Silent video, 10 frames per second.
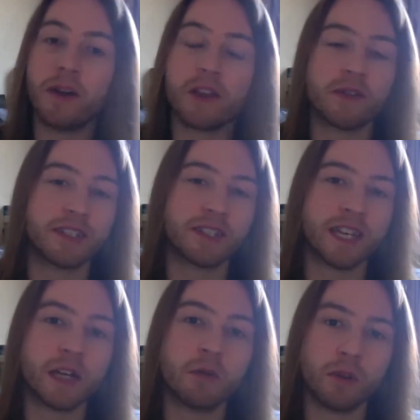Whether it's the
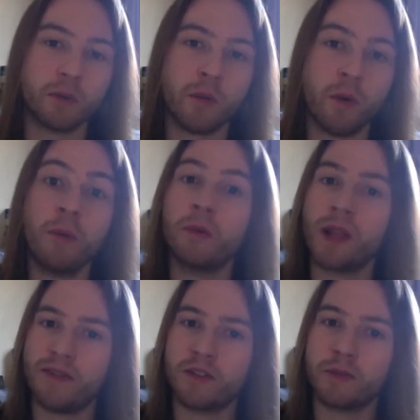sequel that we want, we'll
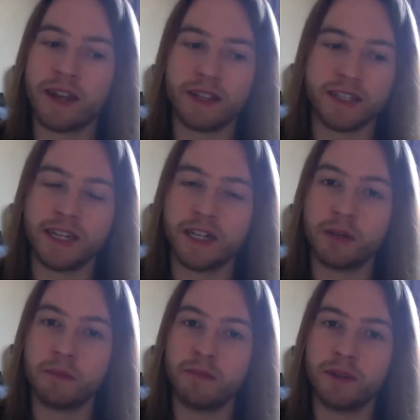have to wait and see in a
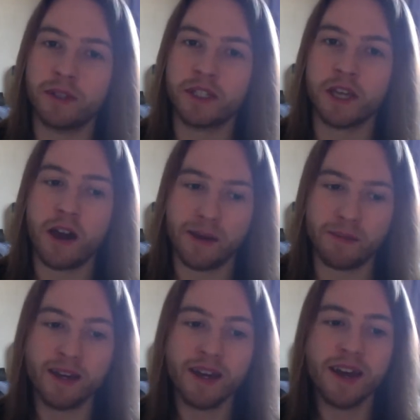couple of months' time.